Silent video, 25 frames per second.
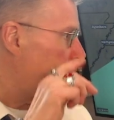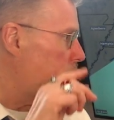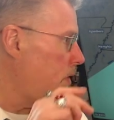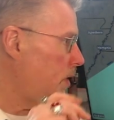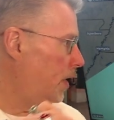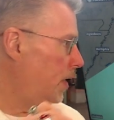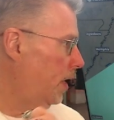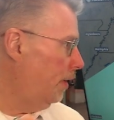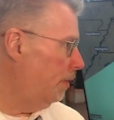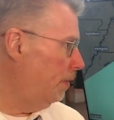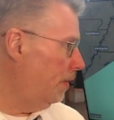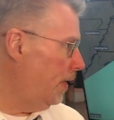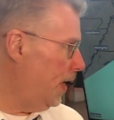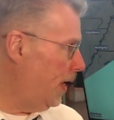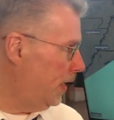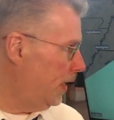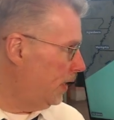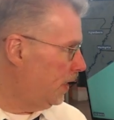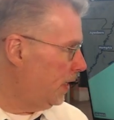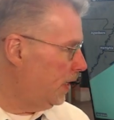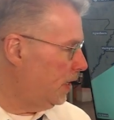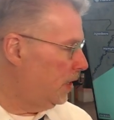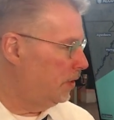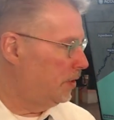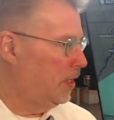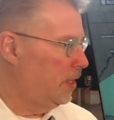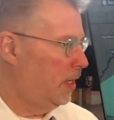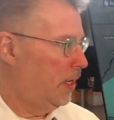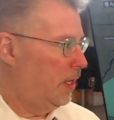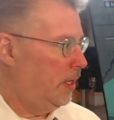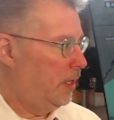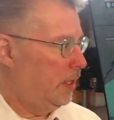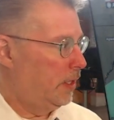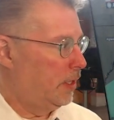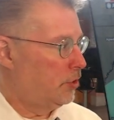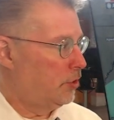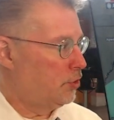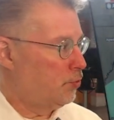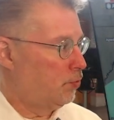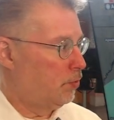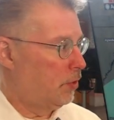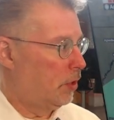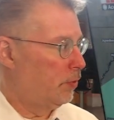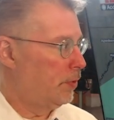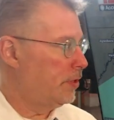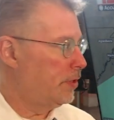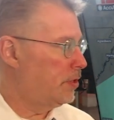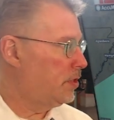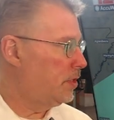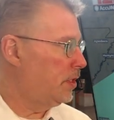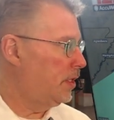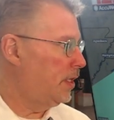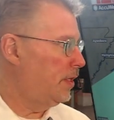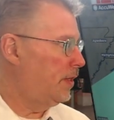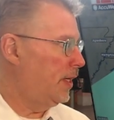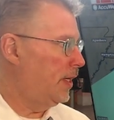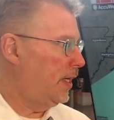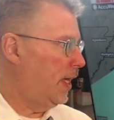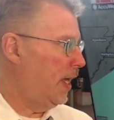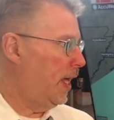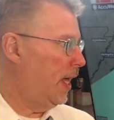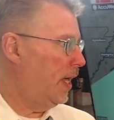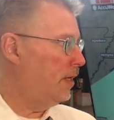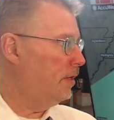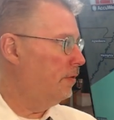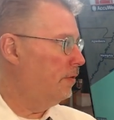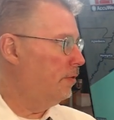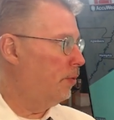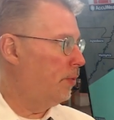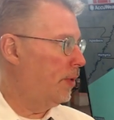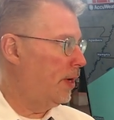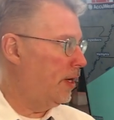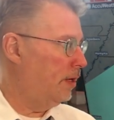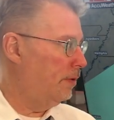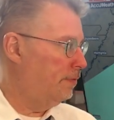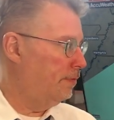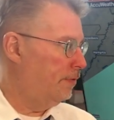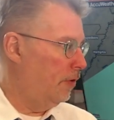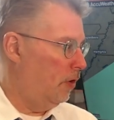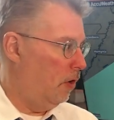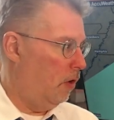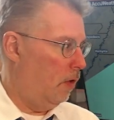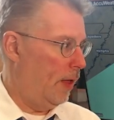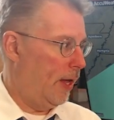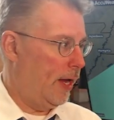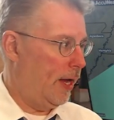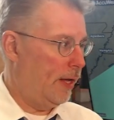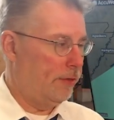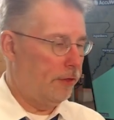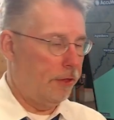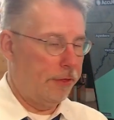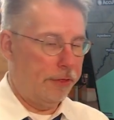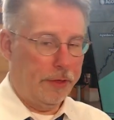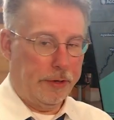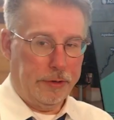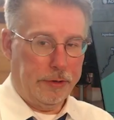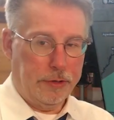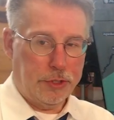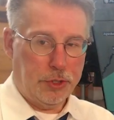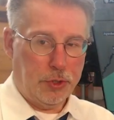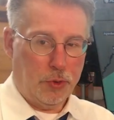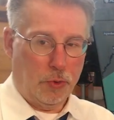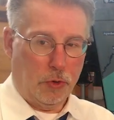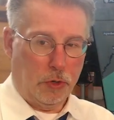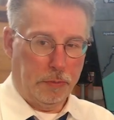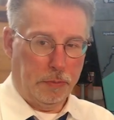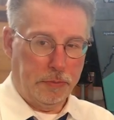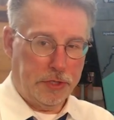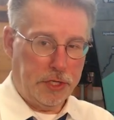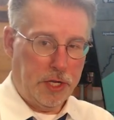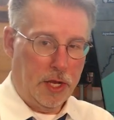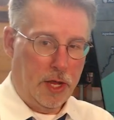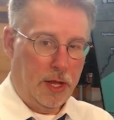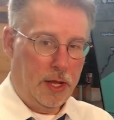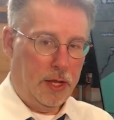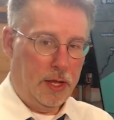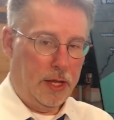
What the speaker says: And that, again, is where we see the end of the rainfall and the thunderstorms,